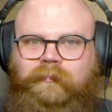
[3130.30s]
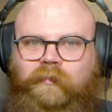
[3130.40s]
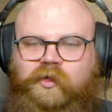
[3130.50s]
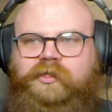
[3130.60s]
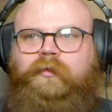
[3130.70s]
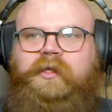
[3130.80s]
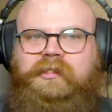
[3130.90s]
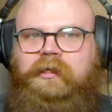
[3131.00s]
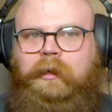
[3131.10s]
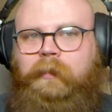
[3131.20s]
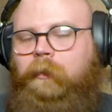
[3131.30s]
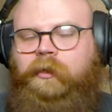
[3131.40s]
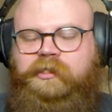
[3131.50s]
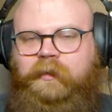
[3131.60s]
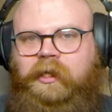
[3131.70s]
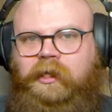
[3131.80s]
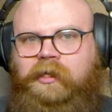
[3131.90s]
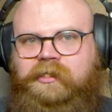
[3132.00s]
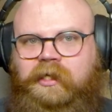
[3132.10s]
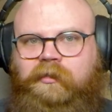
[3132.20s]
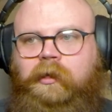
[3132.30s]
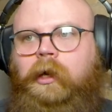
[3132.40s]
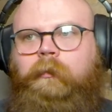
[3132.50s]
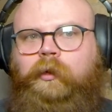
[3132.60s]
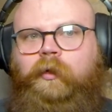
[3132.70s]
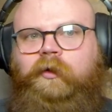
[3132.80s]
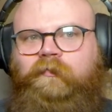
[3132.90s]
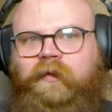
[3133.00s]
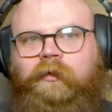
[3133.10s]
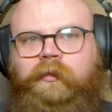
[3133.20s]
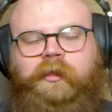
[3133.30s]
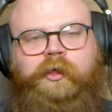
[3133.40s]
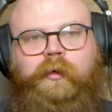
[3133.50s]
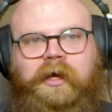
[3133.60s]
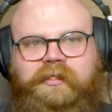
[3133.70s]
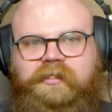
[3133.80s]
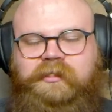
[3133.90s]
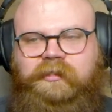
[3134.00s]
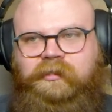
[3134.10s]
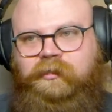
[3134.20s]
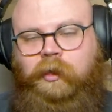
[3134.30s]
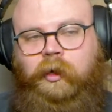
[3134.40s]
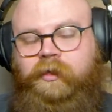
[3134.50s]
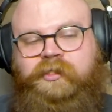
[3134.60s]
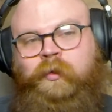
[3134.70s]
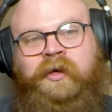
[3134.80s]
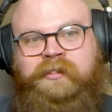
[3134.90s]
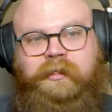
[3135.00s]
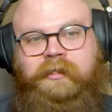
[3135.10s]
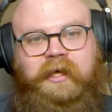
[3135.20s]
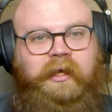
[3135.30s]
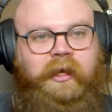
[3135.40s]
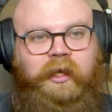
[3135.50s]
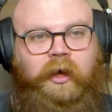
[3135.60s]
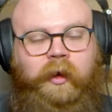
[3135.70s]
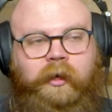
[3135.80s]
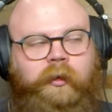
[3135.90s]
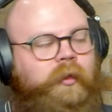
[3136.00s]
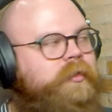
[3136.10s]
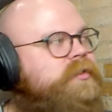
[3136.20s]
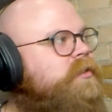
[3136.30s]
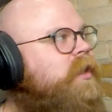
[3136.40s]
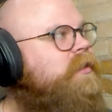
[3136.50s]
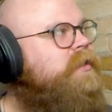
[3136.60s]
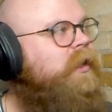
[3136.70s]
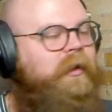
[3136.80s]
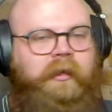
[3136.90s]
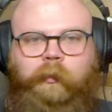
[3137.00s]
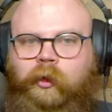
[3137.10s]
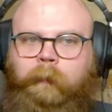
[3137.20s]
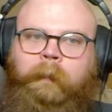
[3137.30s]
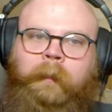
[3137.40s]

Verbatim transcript: there's a reason that public speaking is like the number one fear in the U.S. or at least was a decade ago. I don't know those that data anymore